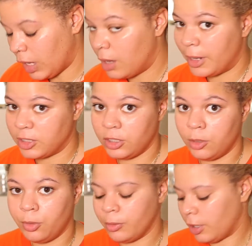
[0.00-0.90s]
I'm actually
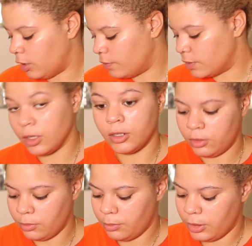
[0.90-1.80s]
going to put my gloves on
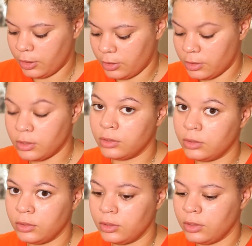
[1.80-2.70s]
because
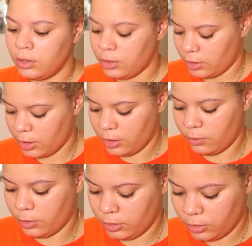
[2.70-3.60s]
I
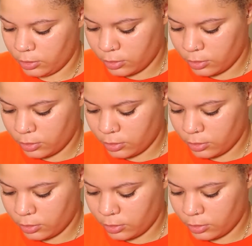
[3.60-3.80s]
don't want